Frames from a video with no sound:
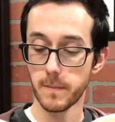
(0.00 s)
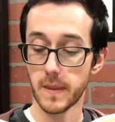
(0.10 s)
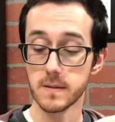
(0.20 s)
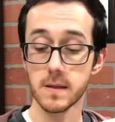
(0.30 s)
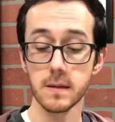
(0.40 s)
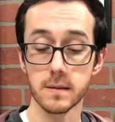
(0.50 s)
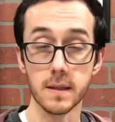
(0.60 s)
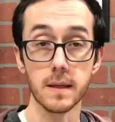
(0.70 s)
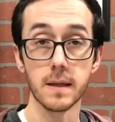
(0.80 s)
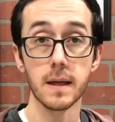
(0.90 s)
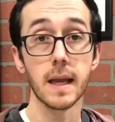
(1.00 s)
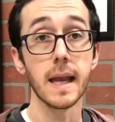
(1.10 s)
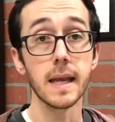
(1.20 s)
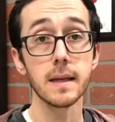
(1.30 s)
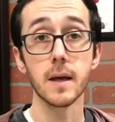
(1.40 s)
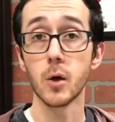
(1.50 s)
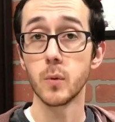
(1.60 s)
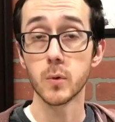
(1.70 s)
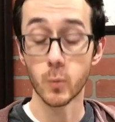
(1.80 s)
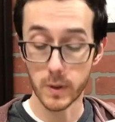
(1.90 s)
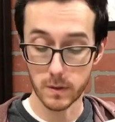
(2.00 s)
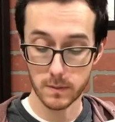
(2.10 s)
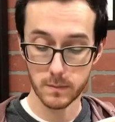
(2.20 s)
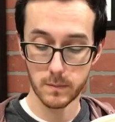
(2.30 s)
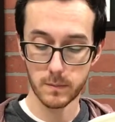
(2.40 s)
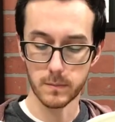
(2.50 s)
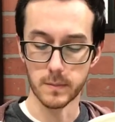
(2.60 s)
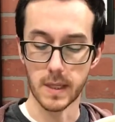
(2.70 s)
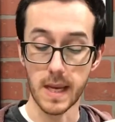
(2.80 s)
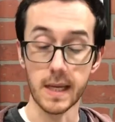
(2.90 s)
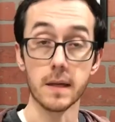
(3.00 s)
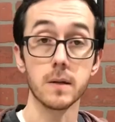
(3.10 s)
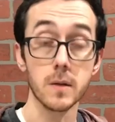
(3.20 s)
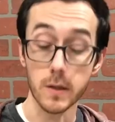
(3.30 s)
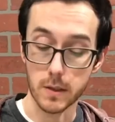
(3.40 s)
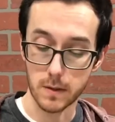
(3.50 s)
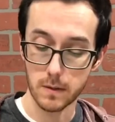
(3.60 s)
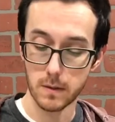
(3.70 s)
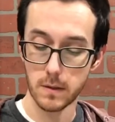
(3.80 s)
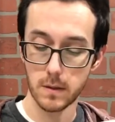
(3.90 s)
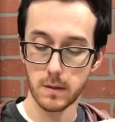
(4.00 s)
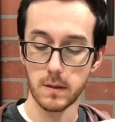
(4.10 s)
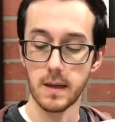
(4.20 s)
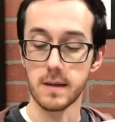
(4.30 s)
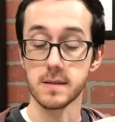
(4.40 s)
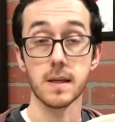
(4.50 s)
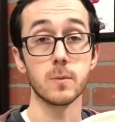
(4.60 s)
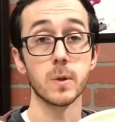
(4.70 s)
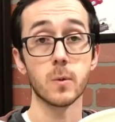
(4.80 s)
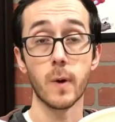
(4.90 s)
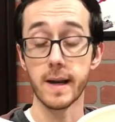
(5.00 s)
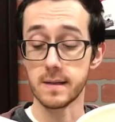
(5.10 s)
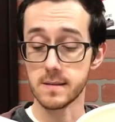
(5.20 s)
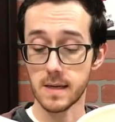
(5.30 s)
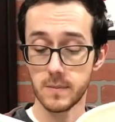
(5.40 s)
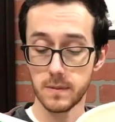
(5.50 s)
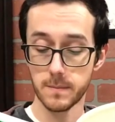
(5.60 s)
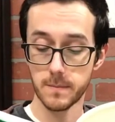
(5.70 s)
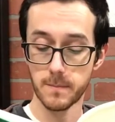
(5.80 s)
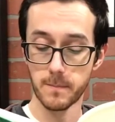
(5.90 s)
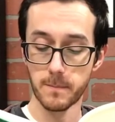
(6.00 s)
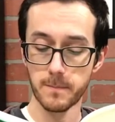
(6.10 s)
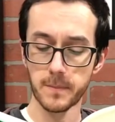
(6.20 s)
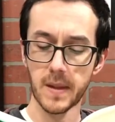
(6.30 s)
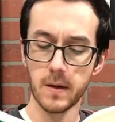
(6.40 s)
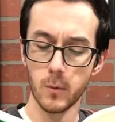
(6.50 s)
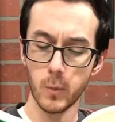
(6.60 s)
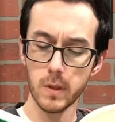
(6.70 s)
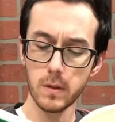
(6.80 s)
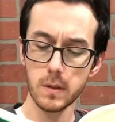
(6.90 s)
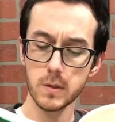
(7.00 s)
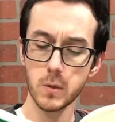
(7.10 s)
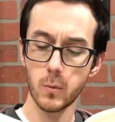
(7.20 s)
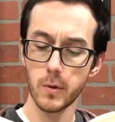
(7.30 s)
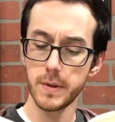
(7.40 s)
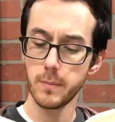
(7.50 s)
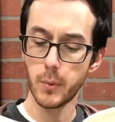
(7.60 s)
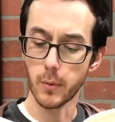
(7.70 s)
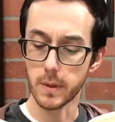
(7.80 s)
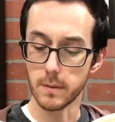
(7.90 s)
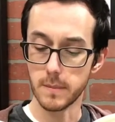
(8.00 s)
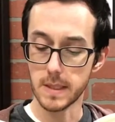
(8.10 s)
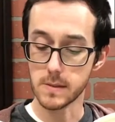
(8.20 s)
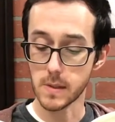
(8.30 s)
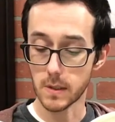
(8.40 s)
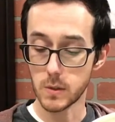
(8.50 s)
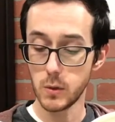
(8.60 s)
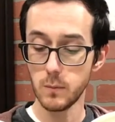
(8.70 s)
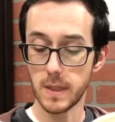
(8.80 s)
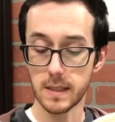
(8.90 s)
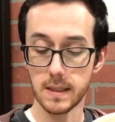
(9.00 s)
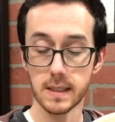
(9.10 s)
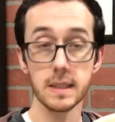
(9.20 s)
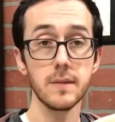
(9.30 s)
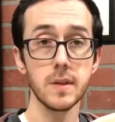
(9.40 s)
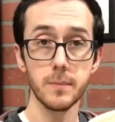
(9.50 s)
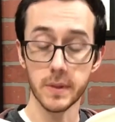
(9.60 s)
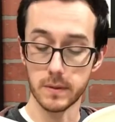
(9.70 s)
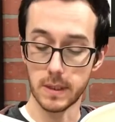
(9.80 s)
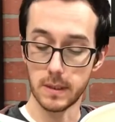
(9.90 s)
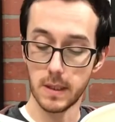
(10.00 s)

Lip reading: Suddenly, Hank elbowed Will. Hey, look, Hank said with quiet excitement. Will looked toward the Emporium and saw 2 men leave the building